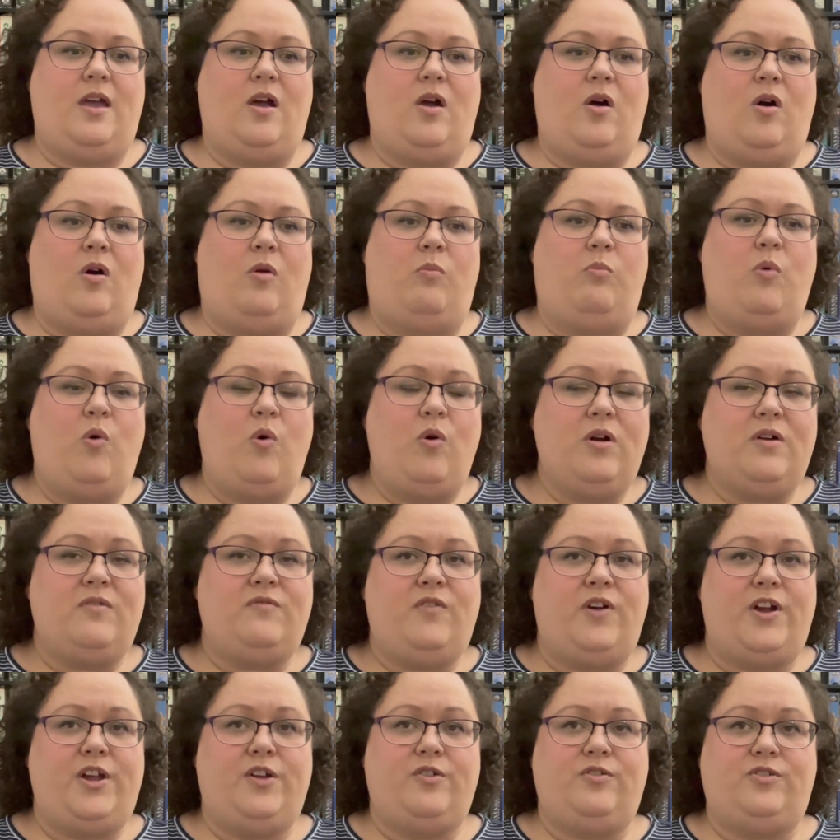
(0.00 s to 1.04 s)
More of
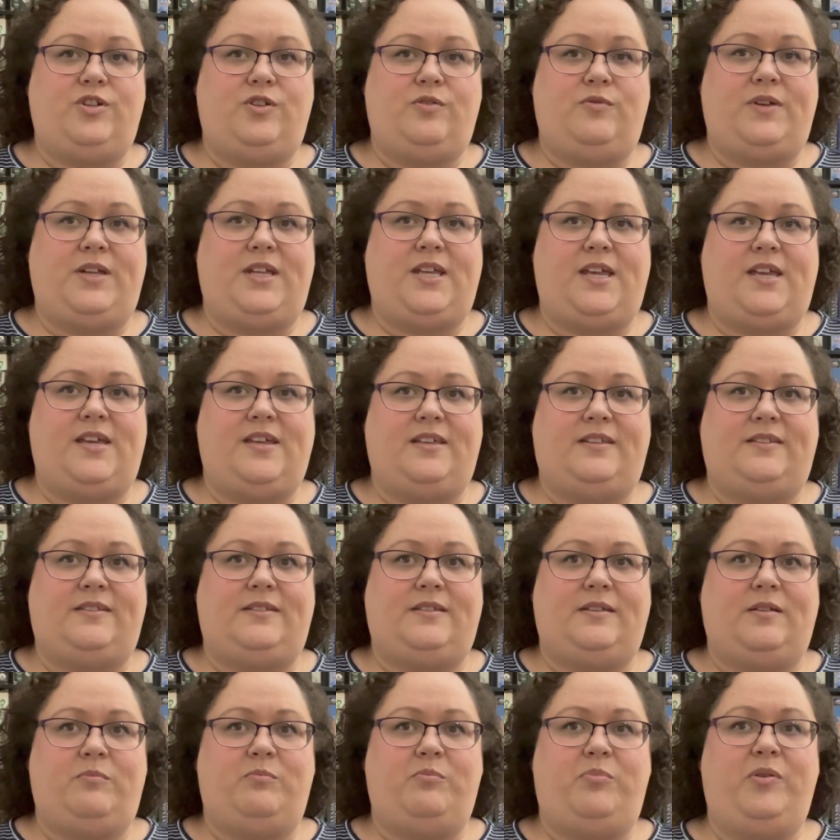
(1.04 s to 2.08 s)
what you're doing
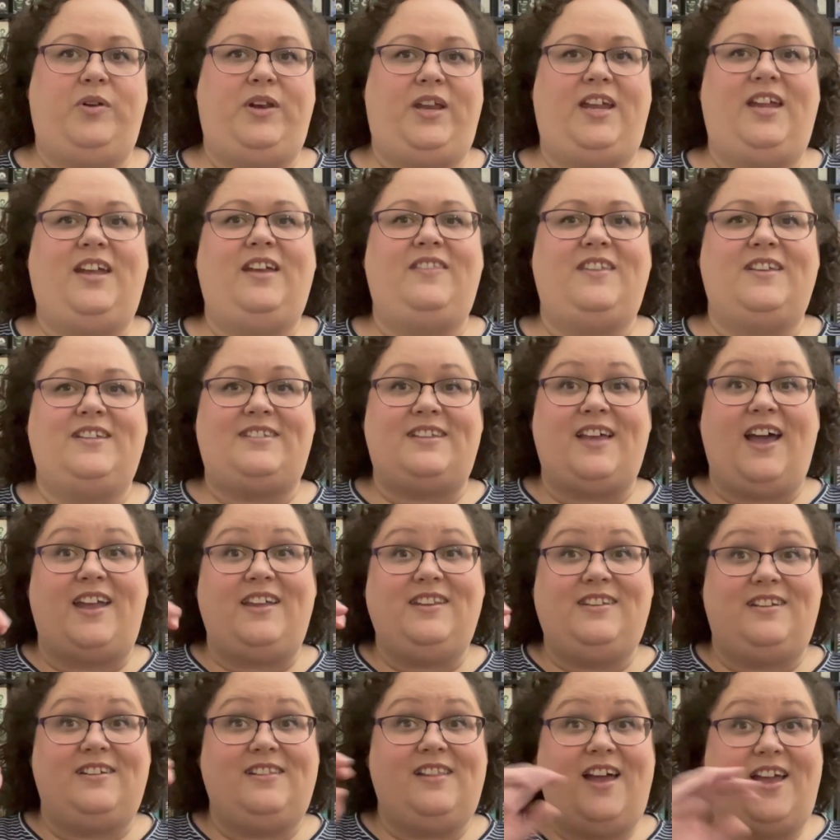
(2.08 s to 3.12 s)
is putting in this
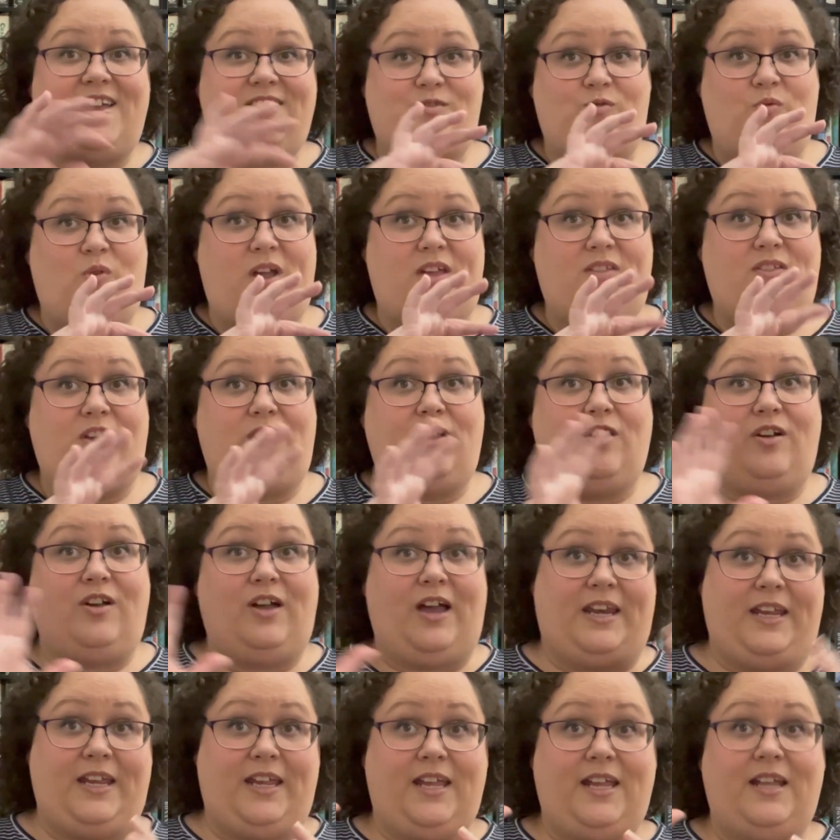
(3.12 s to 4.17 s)
idealized way that you're
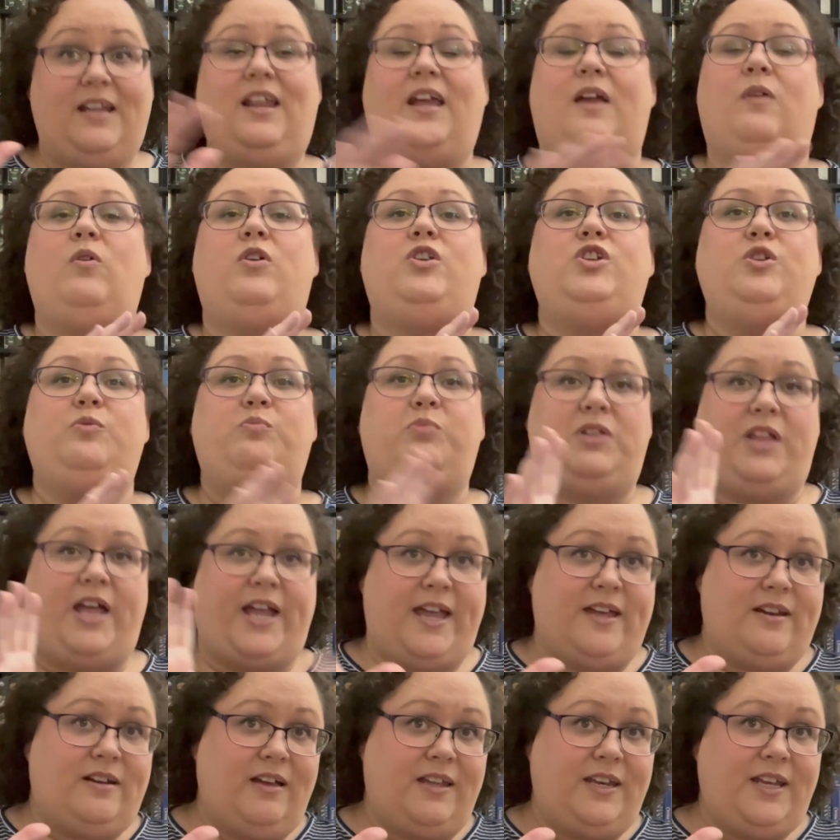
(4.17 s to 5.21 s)
going to eat, like what you
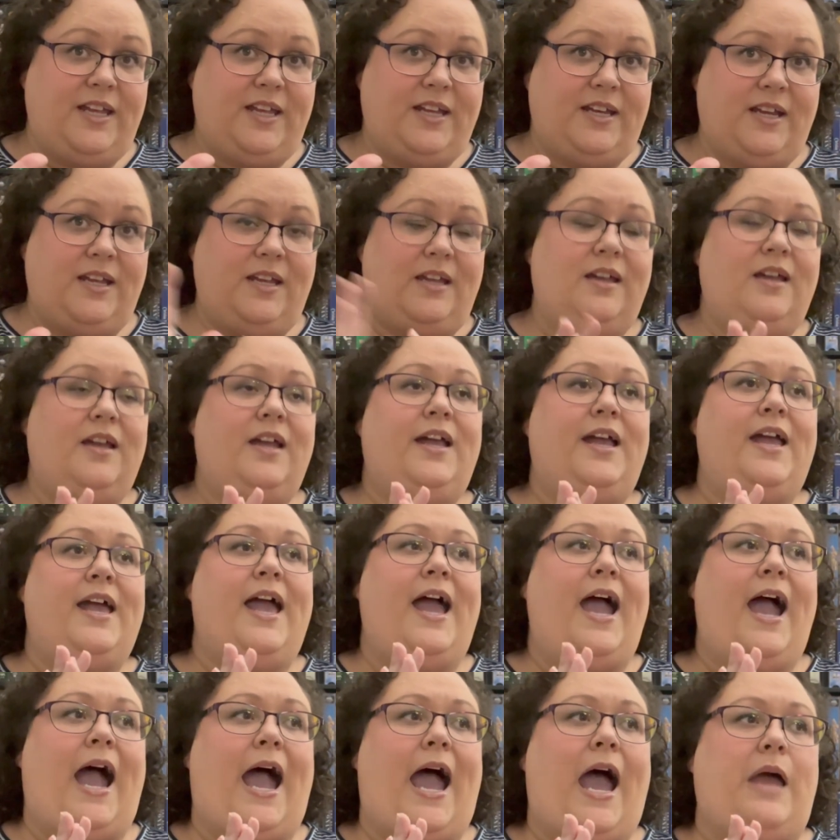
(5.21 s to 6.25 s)
plan on eating.
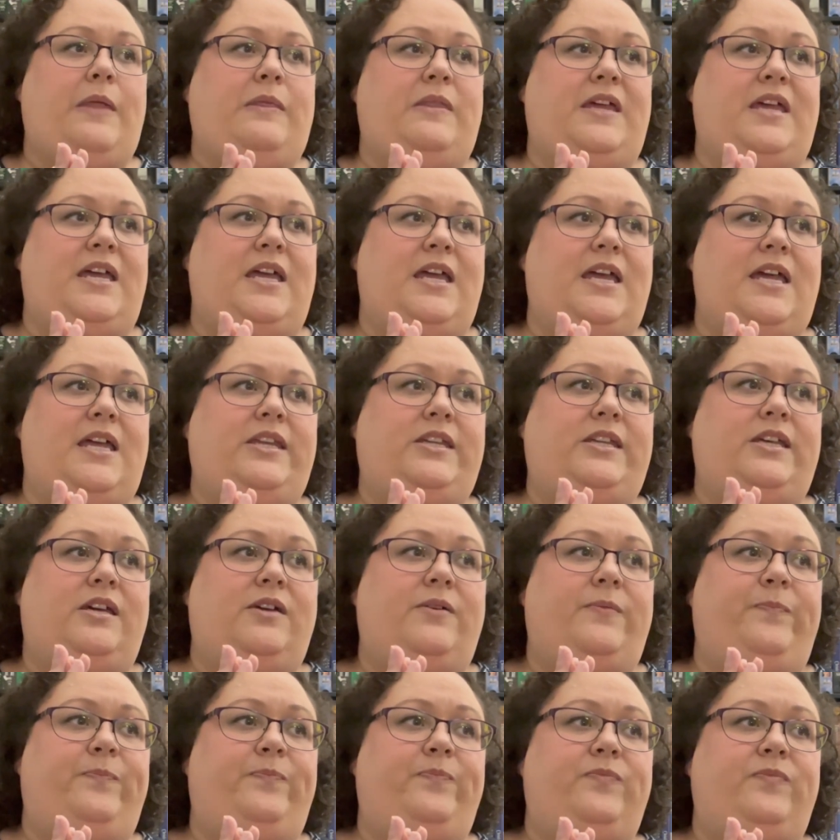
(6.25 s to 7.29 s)
And then
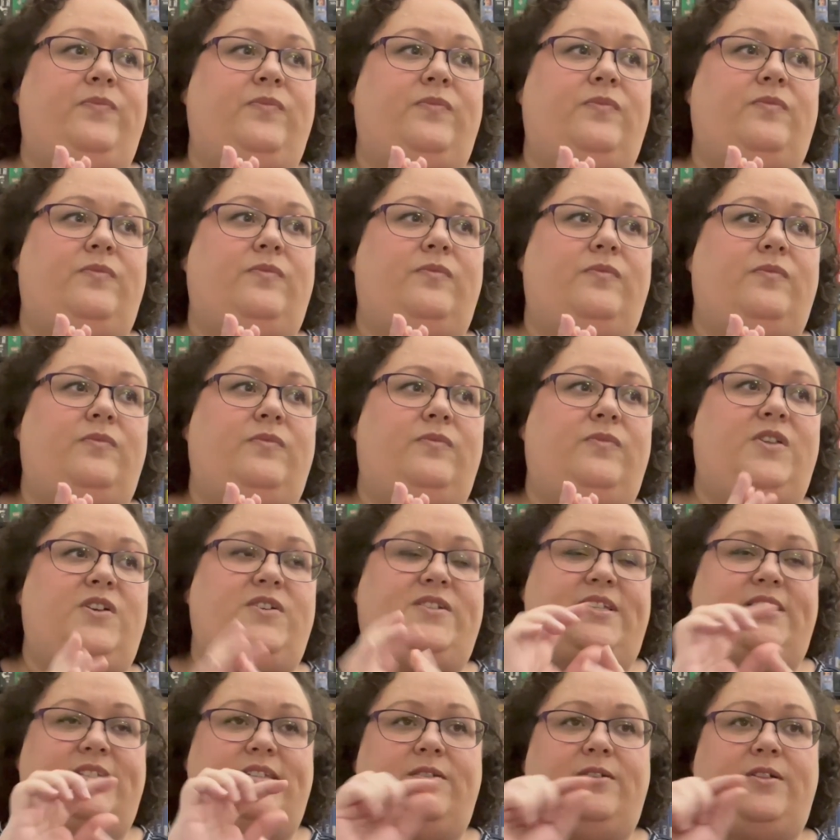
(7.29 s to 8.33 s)
there's
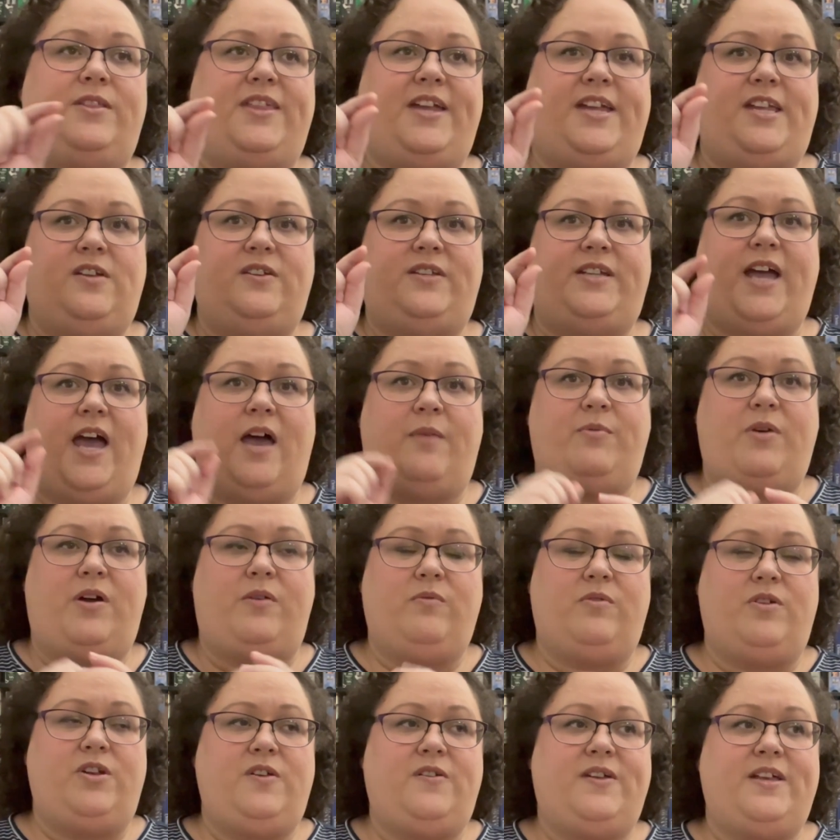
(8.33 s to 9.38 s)
this little thing you tap on
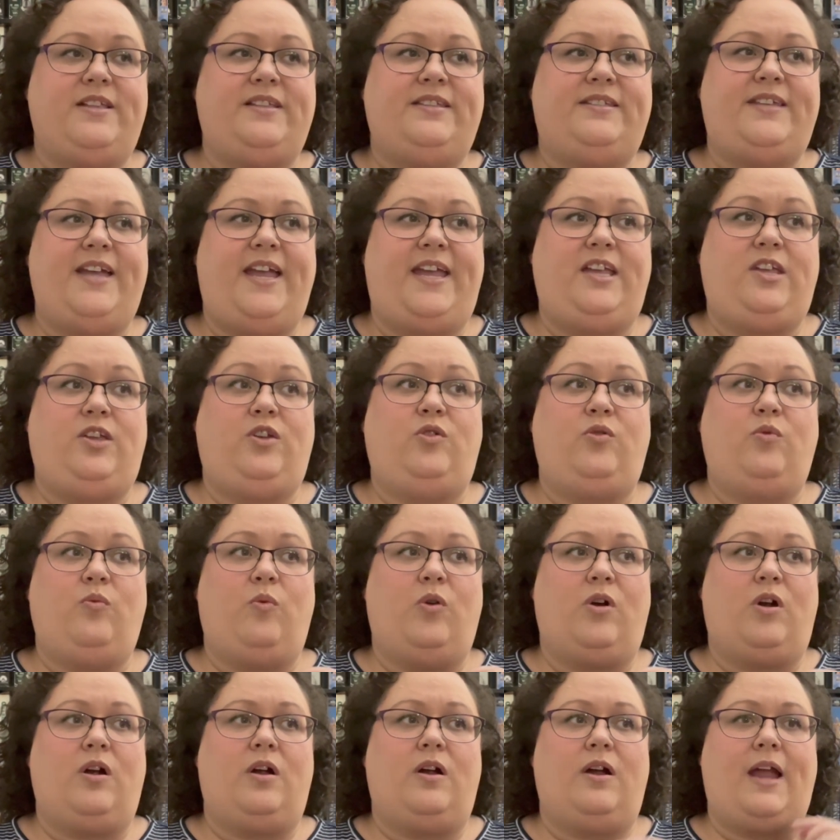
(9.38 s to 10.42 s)
where you can say you
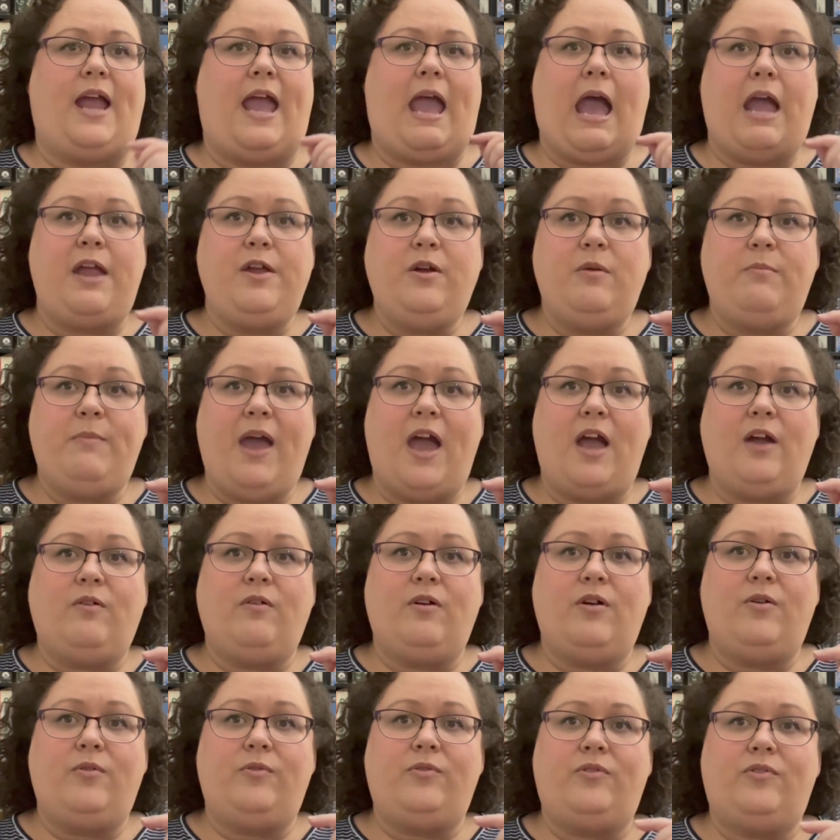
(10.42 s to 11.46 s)
were at your
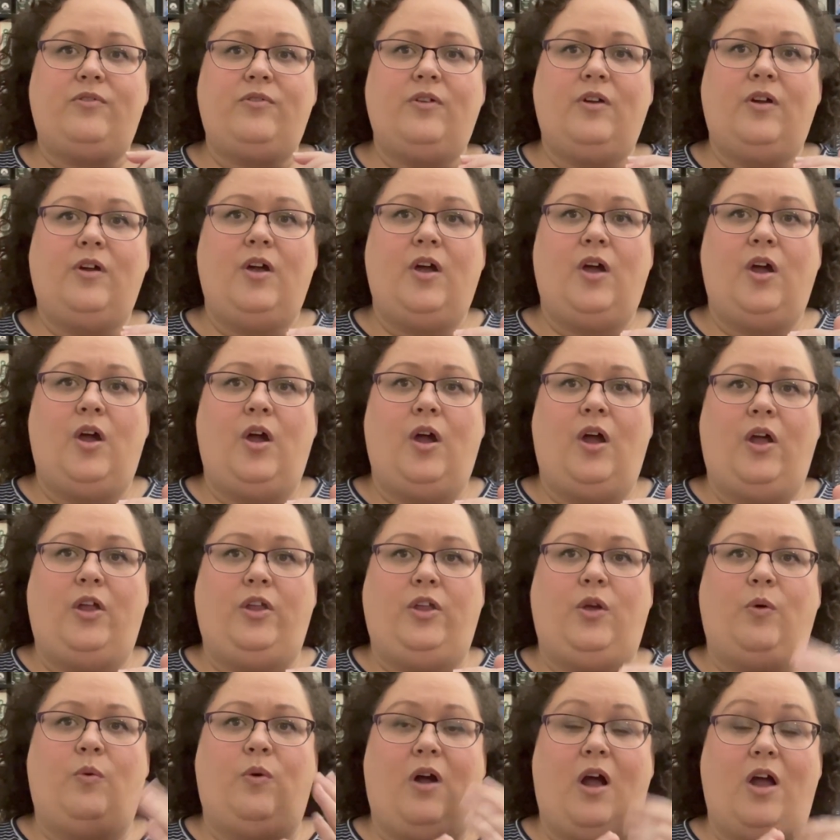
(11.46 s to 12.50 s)
macros,
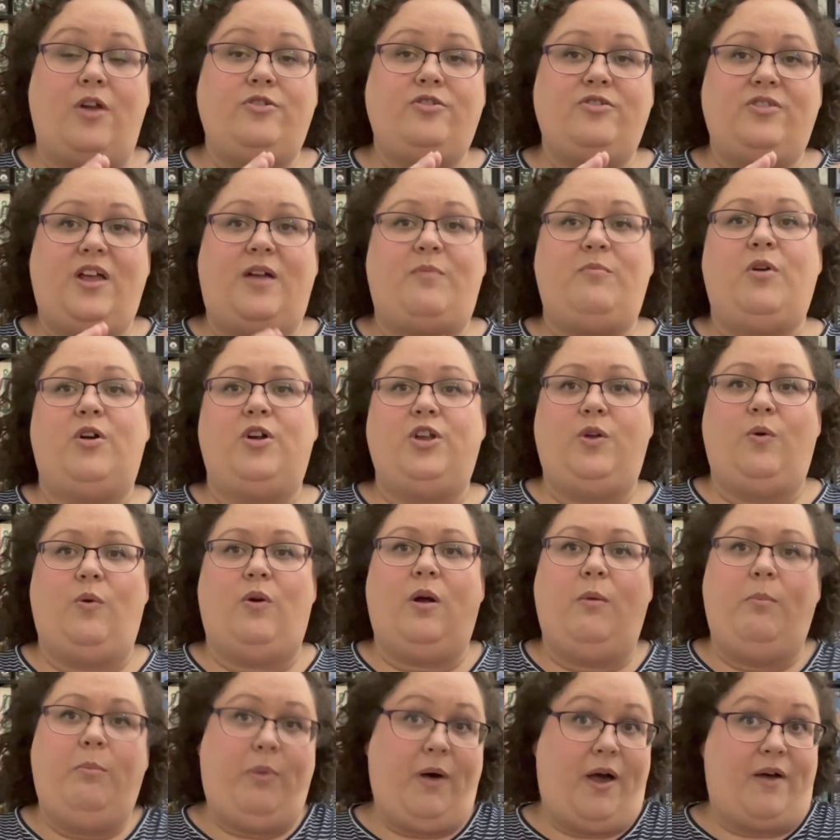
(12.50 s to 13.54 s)
you were under them, or you were
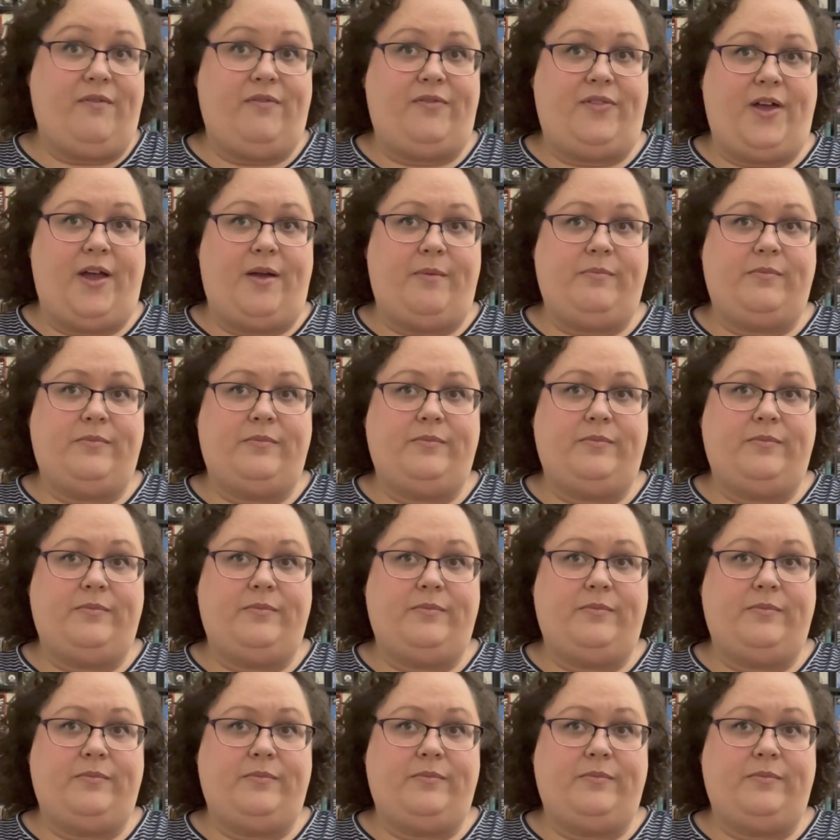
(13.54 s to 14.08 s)
above them.